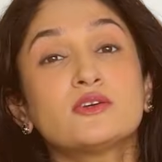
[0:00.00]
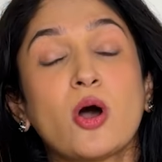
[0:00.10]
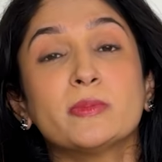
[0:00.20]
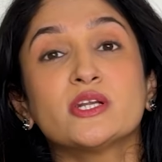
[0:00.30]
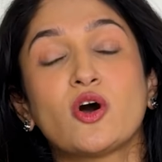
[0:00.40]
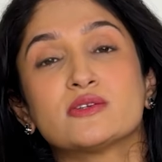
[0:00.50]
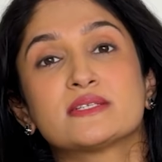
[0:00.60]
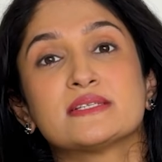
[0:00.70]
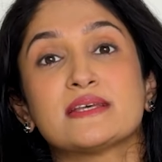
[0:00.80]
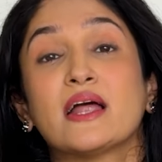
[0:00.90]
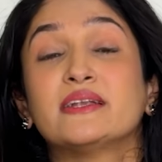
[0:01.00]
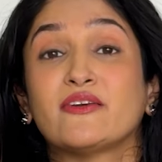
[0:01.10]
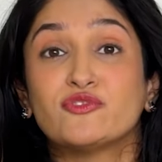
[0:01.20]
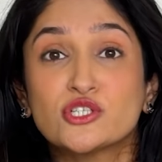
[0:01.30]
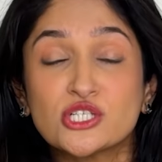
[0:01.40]
common causes are
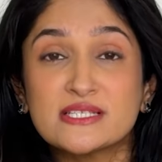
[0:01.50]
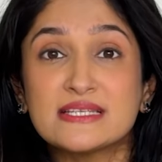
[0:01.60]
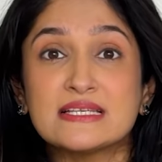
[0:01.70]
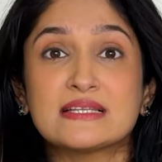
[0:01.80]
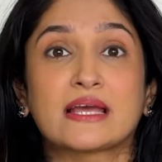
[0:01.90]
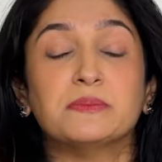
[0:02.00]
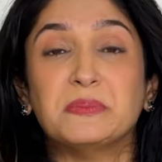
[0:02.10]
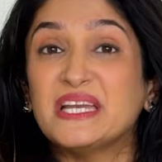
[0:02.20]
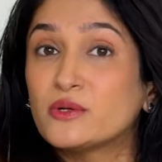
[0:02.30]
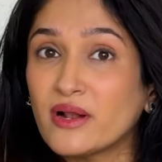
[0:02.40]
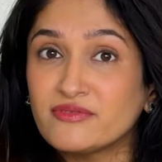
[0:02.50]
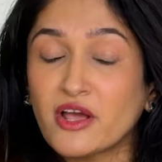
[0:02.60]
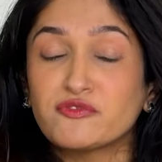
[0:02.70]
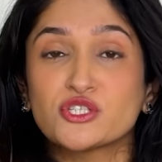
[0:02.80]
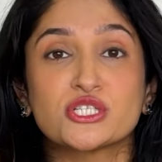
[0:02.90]
deficiencies, like a B12
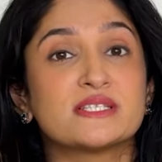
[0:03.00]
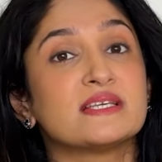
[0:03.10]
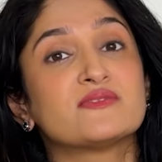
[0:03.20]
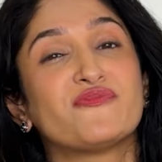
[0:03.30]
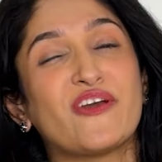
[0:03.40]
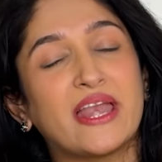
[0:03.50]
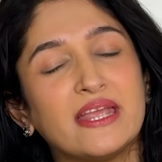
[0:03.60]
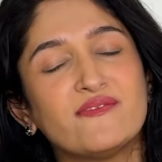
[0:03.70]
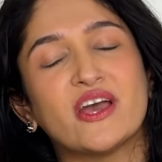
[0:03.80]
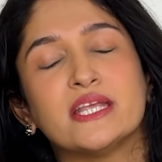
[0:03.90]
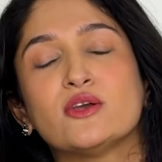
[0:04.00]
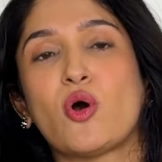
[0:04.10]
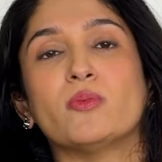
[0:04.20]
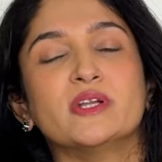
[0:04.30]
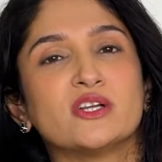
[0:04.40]
deficiency is very
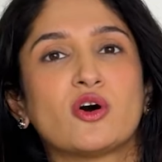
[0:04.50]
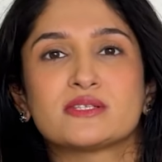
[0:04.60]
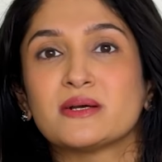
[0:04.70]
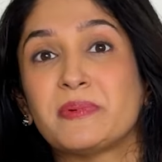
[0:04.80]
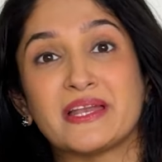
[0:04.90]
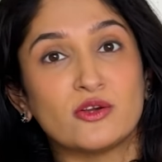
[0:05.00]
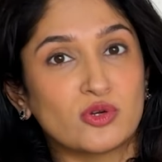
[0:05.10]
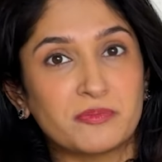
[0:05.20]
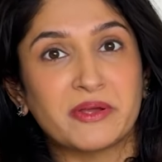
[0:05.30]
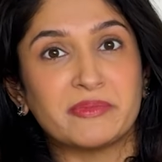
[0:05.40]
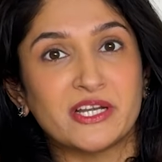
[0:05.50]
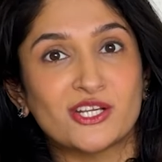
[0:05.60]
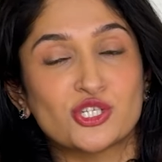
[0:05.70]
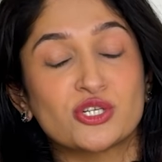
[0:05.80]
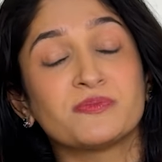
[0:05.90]
common in causing a perioral
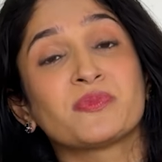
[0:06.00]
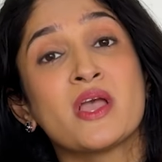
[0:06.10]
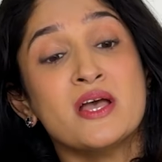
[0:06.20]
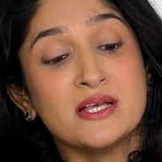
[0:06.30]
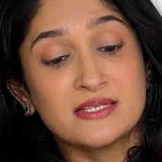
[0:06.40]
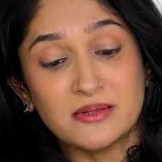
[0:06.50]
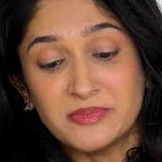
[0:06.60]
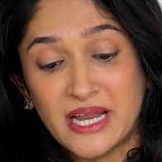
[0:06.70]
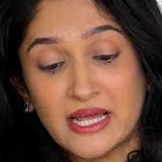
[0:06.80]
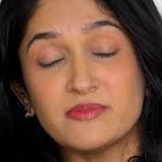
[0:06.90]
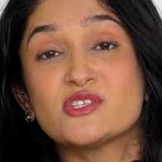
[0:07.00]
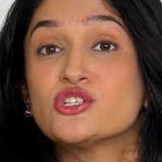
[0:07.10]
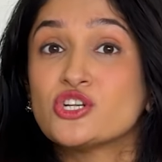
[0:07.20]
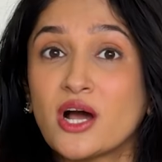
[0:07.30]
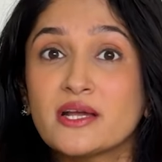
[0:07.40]
pigmentation. Sometimes
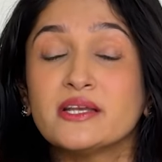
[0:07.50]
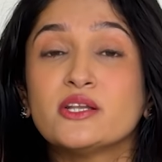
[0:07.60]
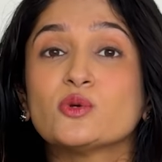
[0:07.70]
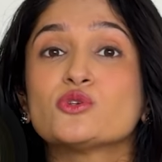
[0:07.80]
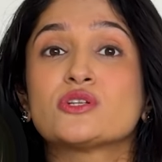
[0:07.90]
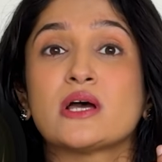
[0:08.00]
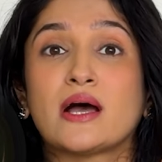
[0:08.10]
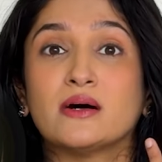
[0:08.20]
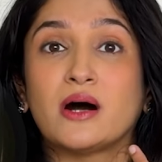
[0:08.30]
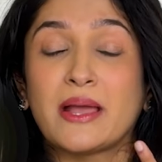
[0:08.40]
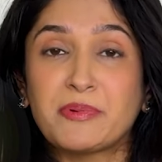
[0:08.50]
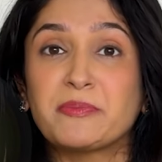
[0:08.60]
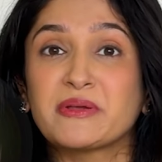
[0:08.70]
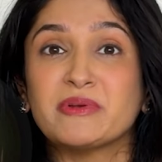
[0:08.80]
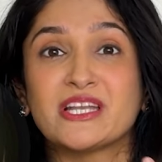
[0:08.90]
drug-induced
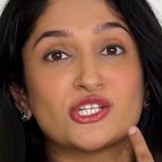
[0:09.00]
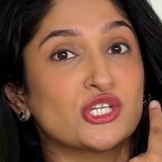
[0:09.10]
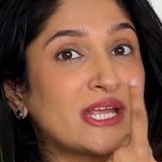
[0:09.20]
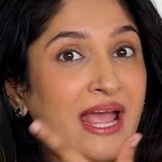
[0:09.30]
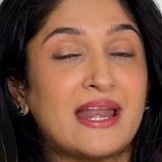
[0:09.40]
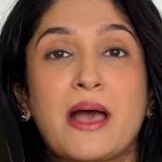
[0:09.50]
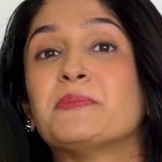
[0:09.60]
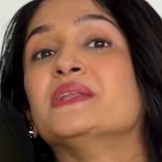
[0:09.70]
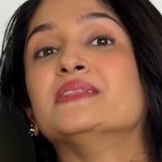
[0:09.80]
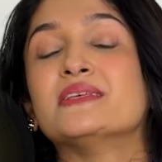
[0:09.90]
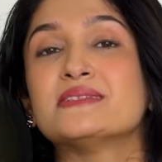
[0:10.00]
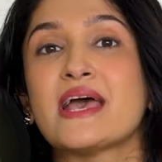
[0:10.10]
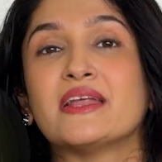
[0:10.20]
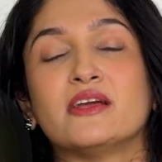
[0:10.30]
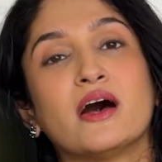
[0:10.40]
hyperpigmentation can happen in this
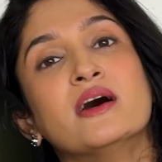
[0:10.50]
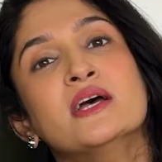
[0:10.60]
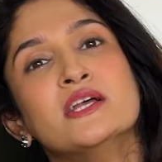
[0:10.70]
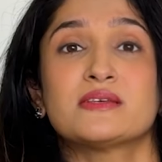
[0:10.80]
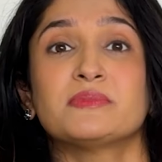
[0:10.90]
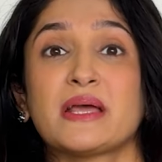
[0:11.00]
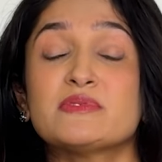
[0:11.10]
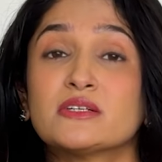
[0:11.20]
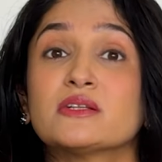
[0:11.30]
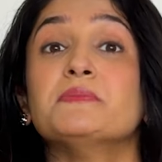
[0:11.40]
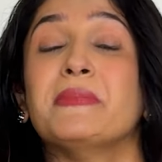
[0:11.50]
area. Sometimes certain